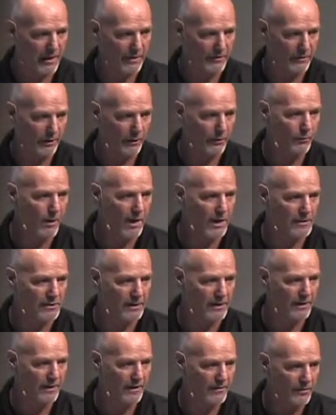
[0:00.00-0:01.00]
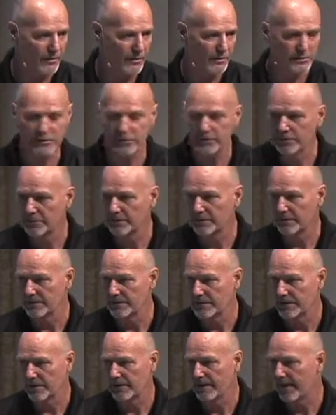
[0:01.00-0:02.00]
They'll rush in and they'll do and
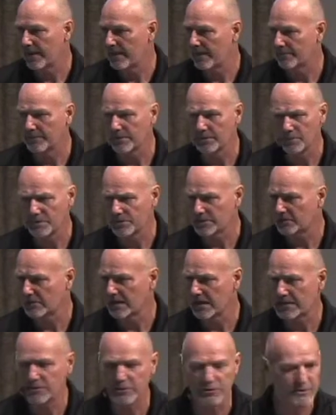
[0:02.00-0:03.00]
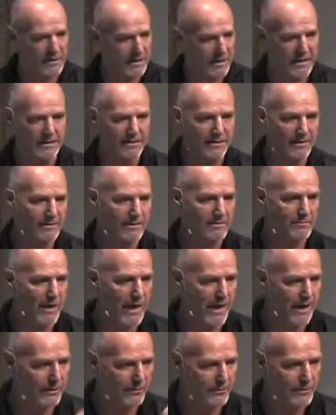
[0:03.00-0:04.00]
they'll help and with strangers and it doesn't
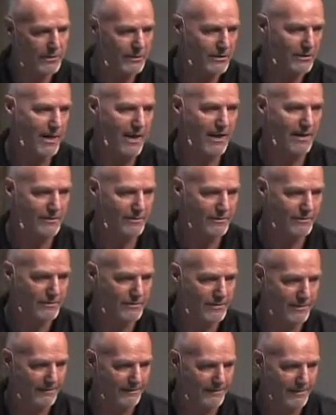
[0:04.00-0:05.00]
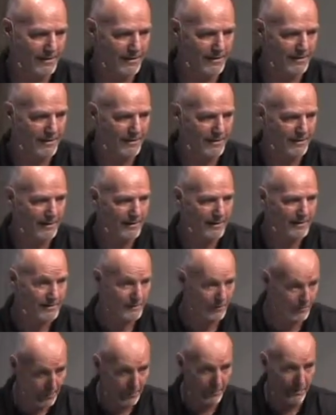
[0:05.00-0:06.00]
matter. We just got to do something.
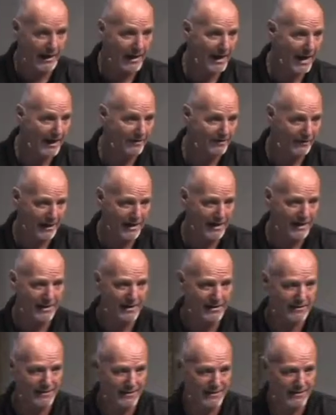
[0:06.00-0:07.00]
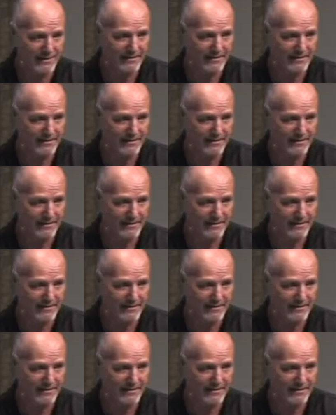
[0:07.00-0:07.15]
So we really have it in us